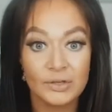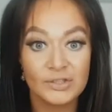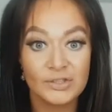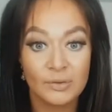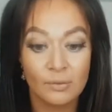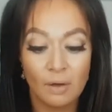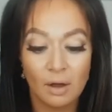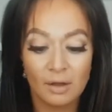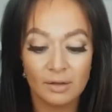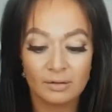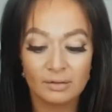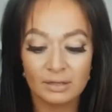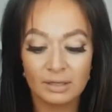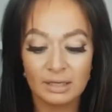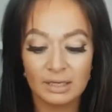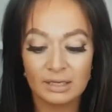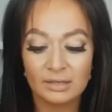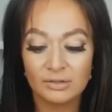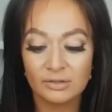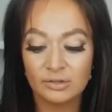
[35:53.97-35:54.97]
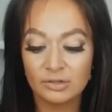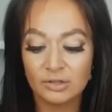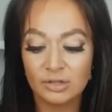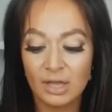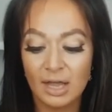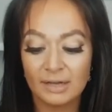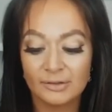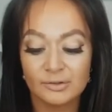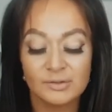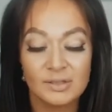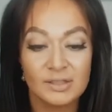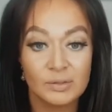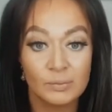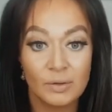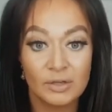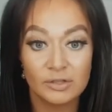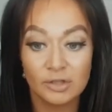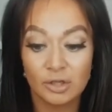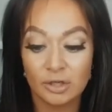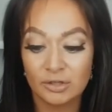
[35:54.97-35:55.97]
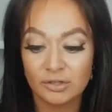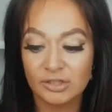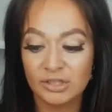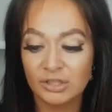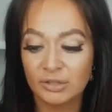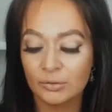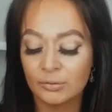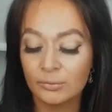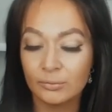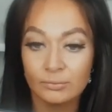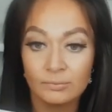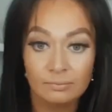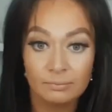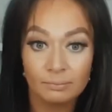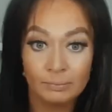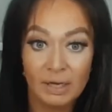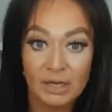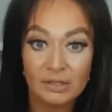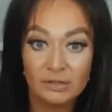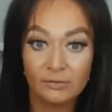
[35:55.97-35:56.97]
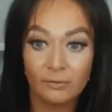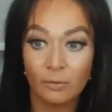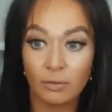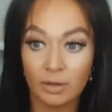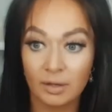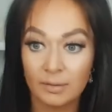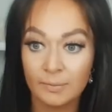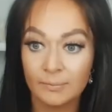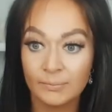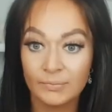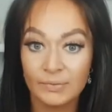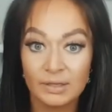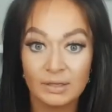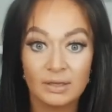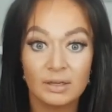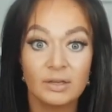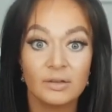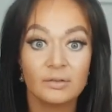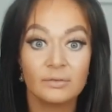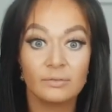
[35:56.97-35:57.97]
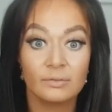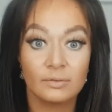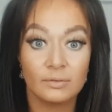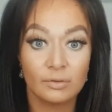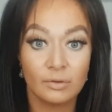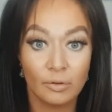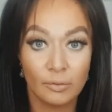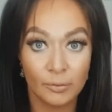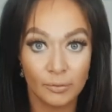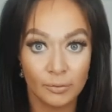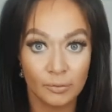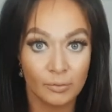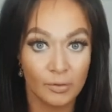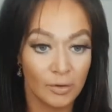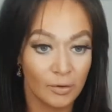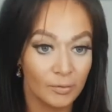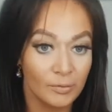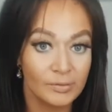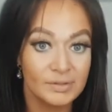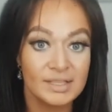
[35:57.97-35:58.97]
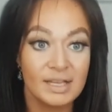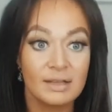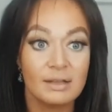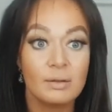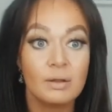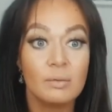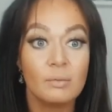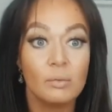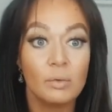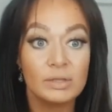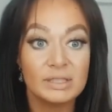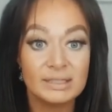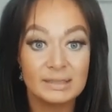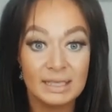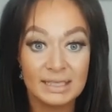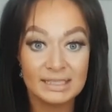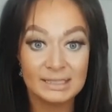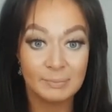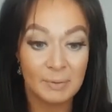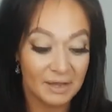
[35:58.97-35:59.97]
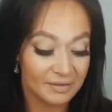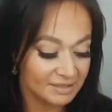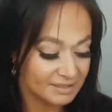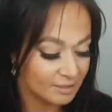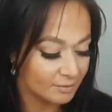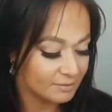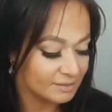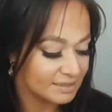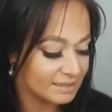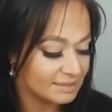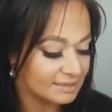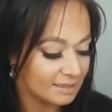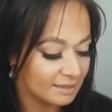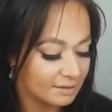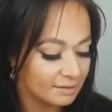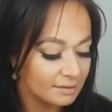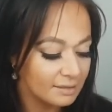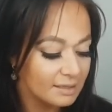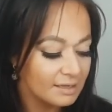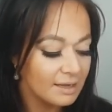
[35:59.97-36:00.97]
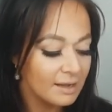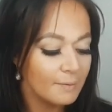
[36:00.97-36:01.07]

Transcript: So in exercise 1, chart 2, page 4, go through those and expand these out in detail.